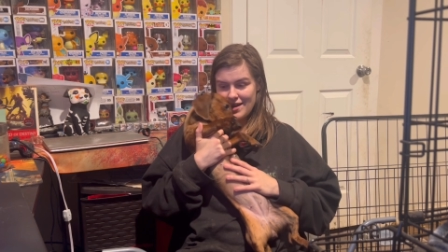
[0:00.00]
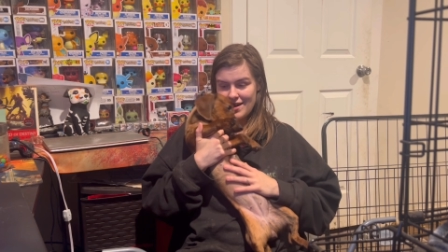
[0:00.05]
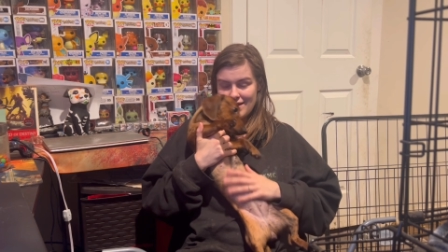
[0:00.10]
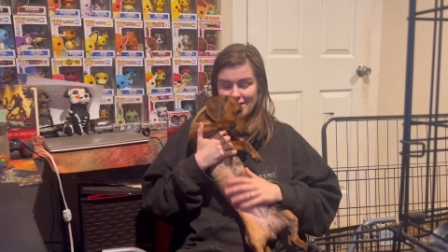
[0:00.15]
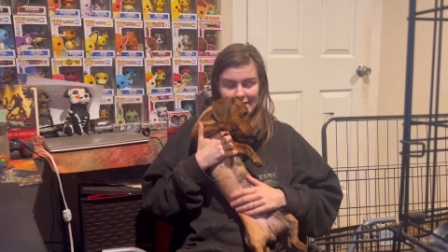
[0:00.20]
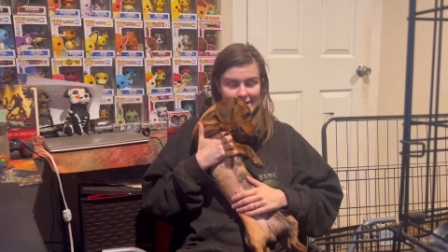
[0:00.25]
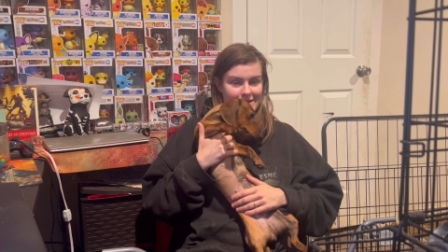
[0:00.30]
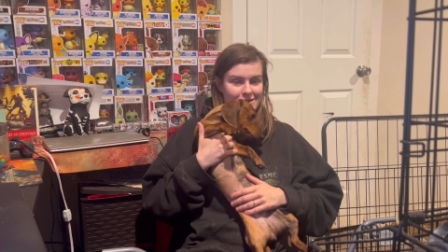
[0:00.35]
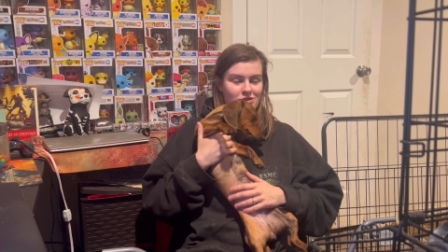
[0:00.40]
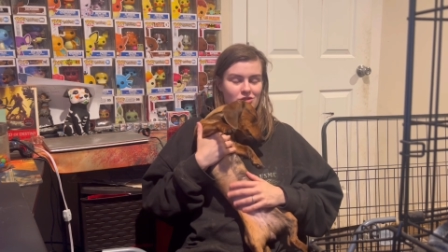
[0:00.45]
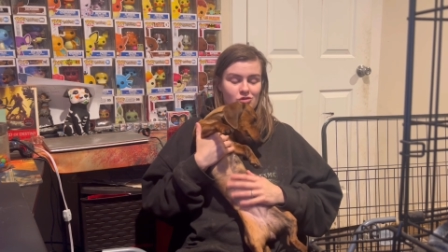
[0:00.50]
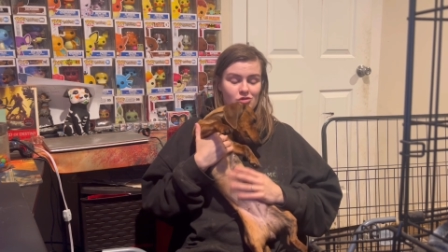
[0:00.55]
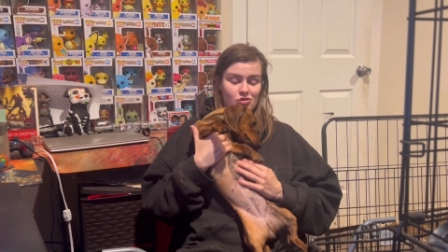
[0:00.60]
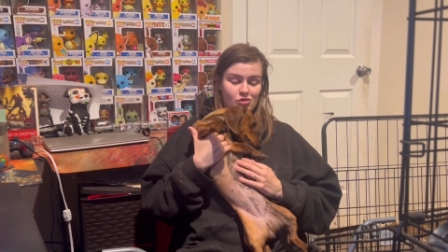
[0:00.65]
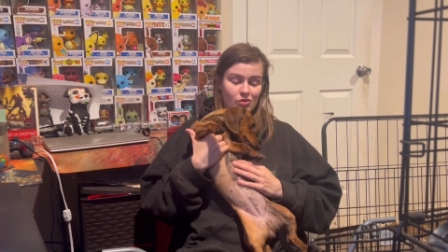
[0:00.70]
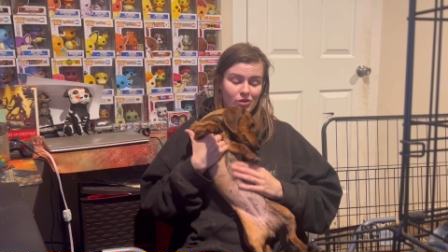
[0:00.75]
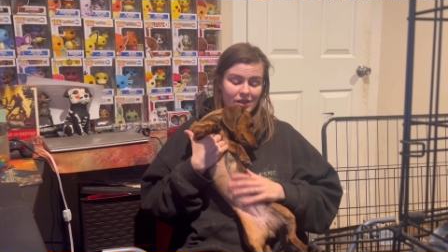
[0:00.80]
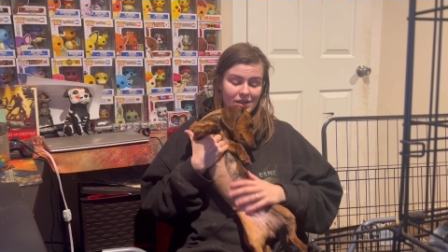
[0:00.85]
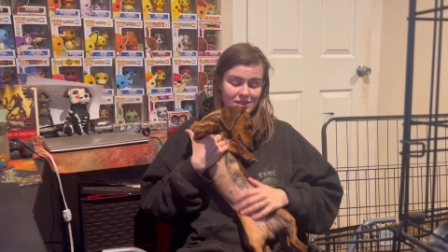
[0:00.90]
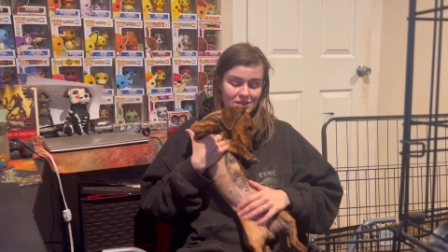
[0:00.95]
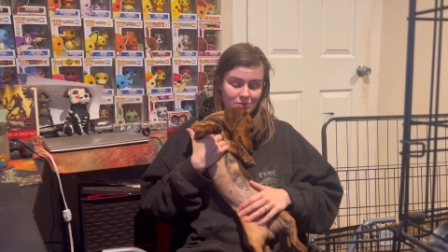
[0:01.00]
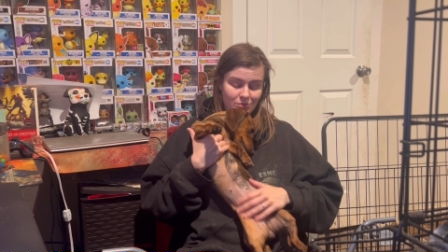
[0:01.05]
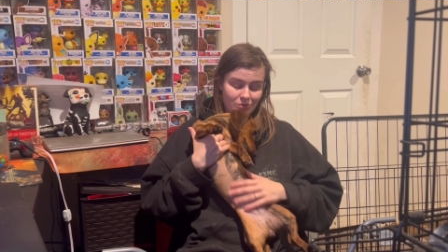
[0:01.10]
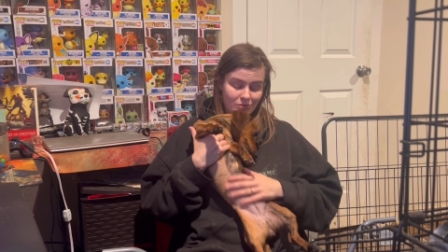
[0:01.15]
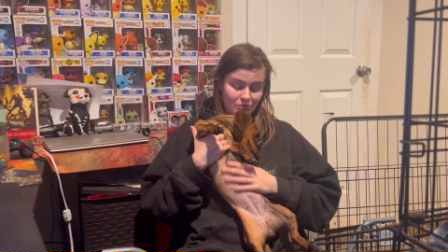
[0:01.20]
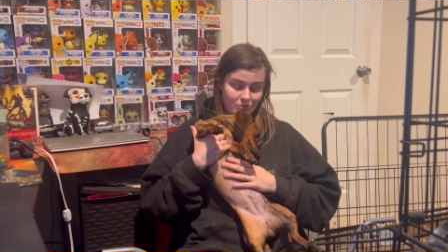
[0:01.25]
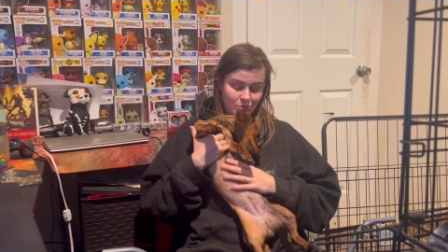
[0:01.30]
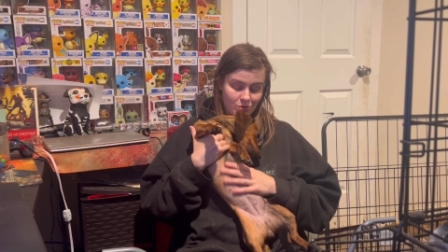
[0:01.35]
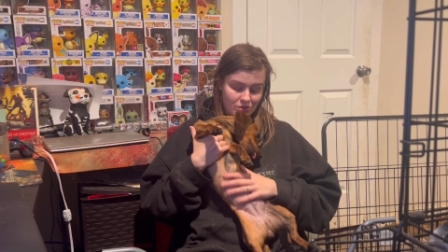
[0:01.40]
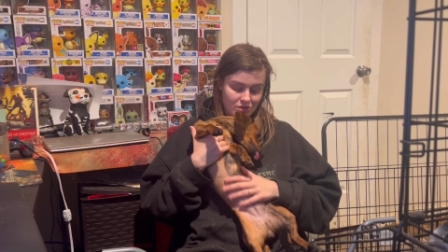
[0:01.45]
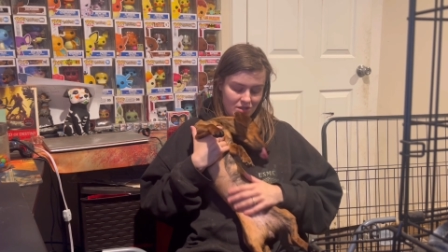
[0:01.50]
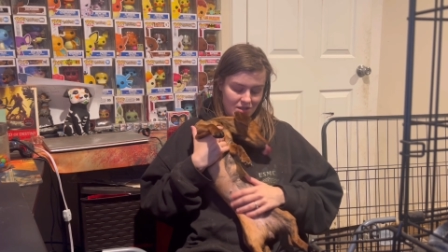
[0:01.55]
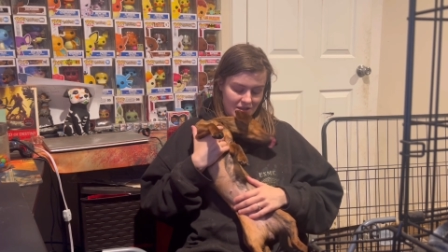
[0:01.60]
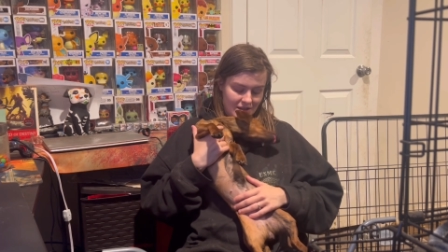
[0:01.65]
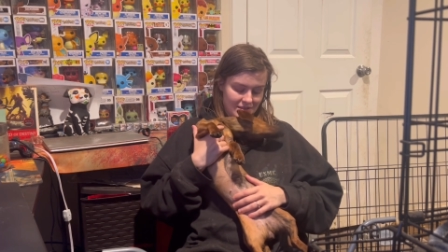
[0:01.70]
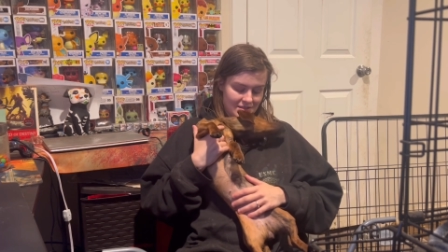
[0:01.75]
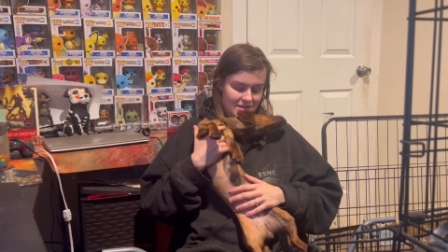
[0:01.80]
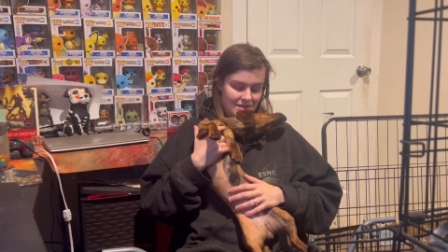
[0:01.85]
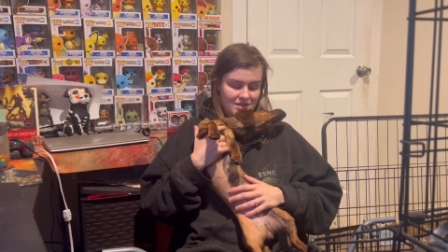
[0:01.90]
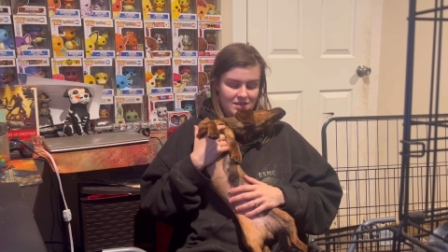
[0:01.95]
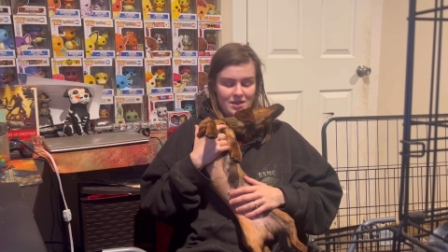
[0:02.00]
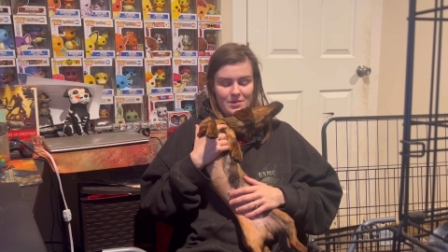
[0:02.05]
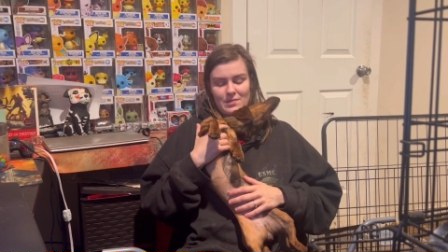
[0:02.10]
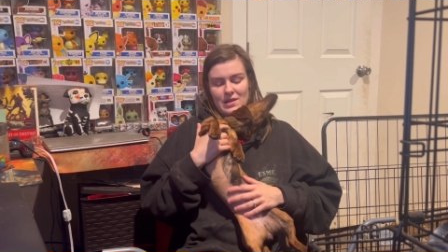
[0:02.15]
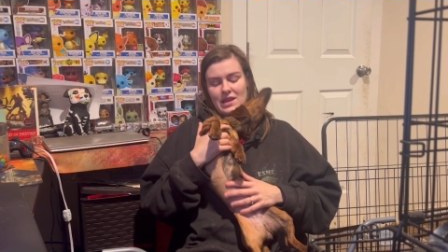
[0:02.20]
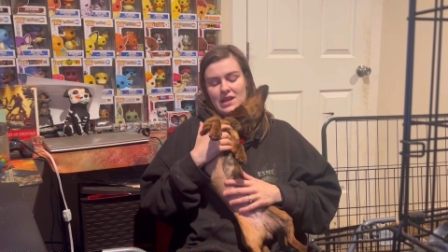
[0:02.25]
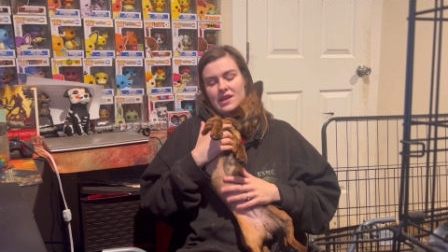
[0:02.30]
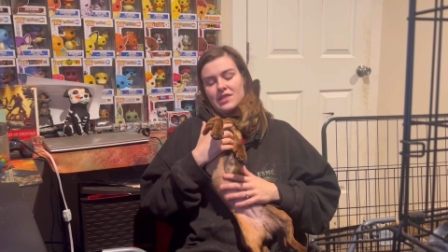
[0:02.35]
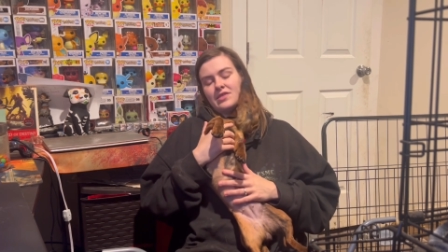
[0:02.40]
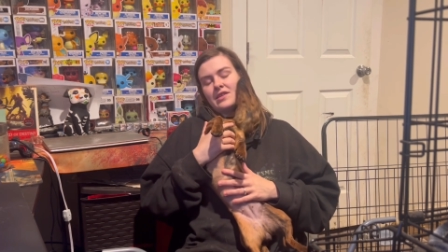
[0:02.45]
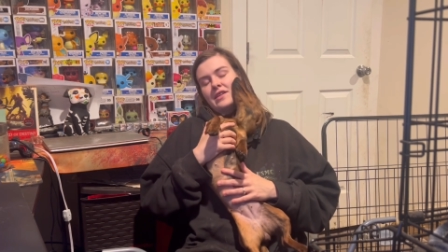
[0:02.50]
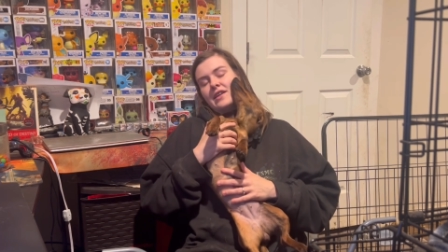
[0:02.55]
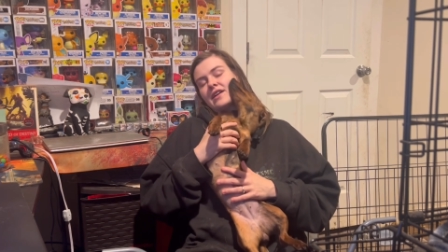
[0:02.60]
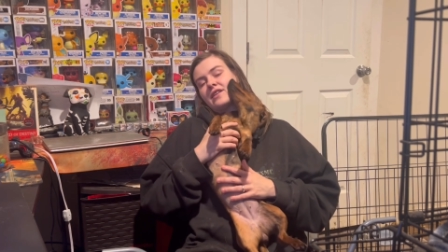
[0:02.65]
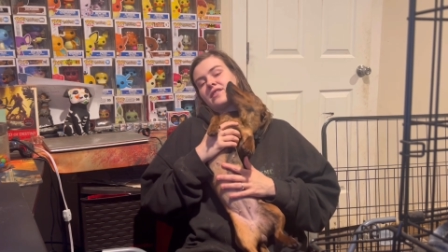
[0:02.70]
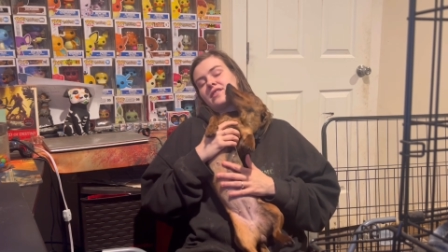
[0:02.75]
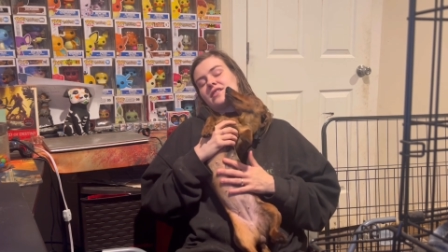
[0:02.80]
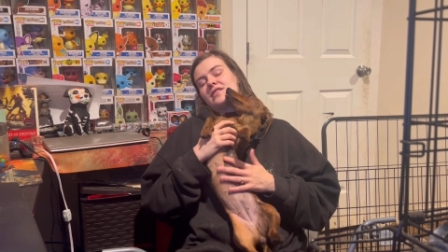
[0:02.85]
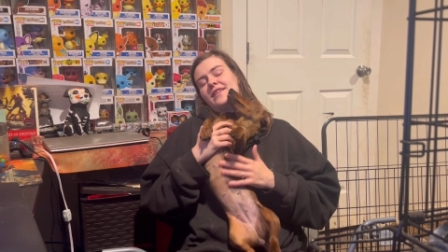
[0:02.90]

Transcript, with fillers: And as usual, guys, we'll see you guys next time in the ne